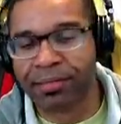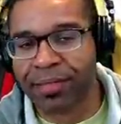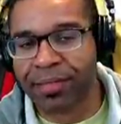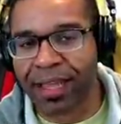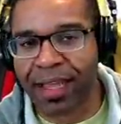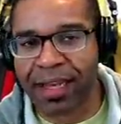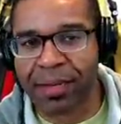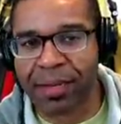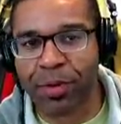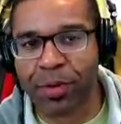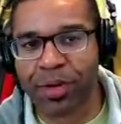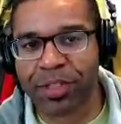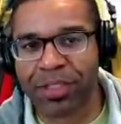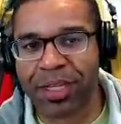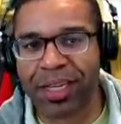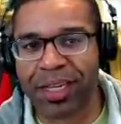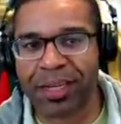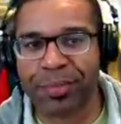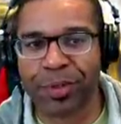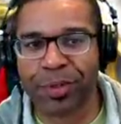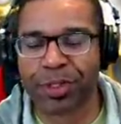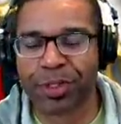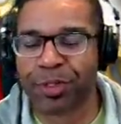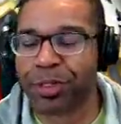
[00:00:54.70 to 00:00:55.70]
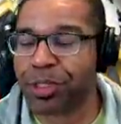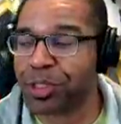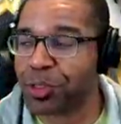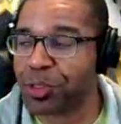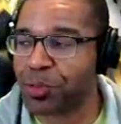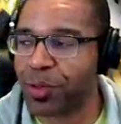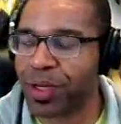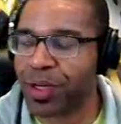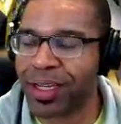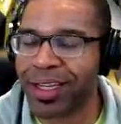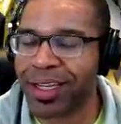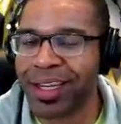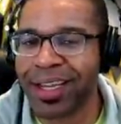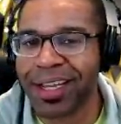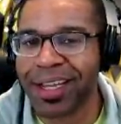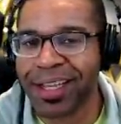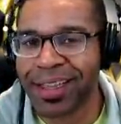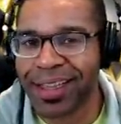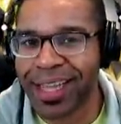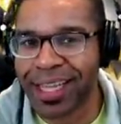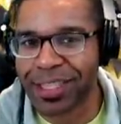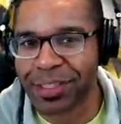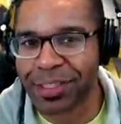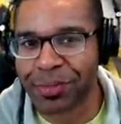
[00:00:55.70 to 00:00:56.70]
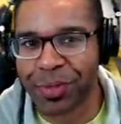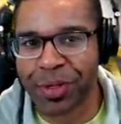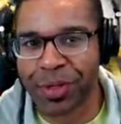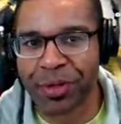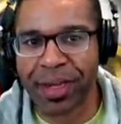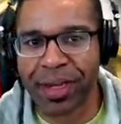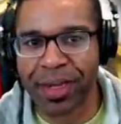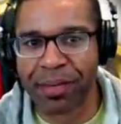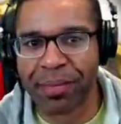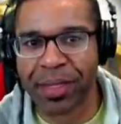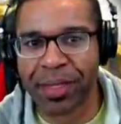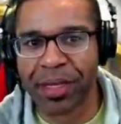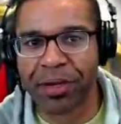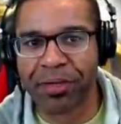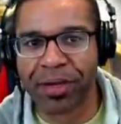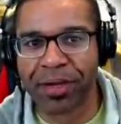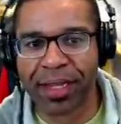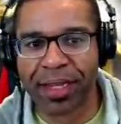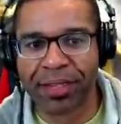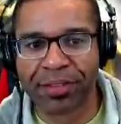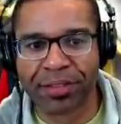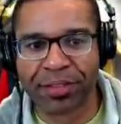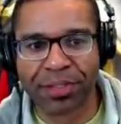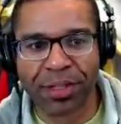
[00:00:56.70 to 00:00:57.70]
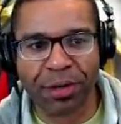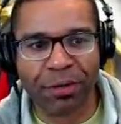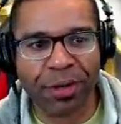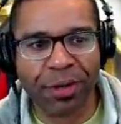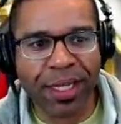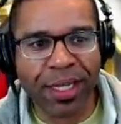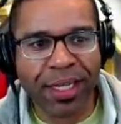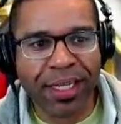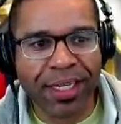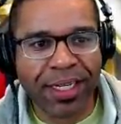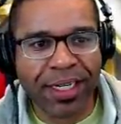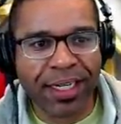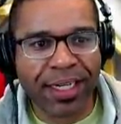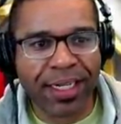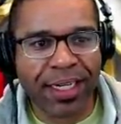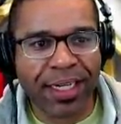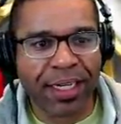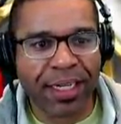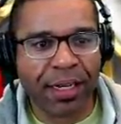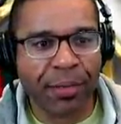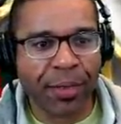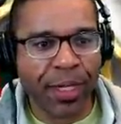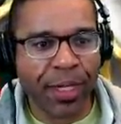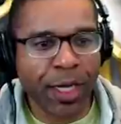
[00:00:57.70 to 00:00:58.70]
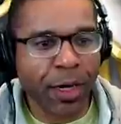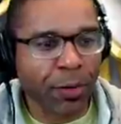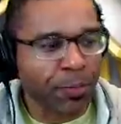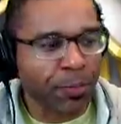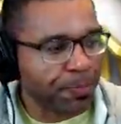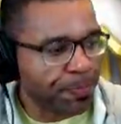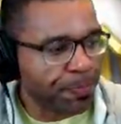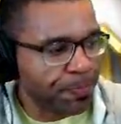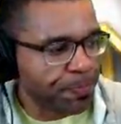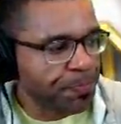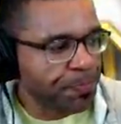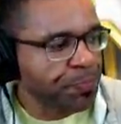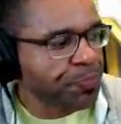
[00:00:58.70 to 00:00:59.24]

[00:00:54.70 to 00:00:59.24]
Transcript: yeah, any more any more stories you want, that's where you gotta be, okay? So uh, here we go.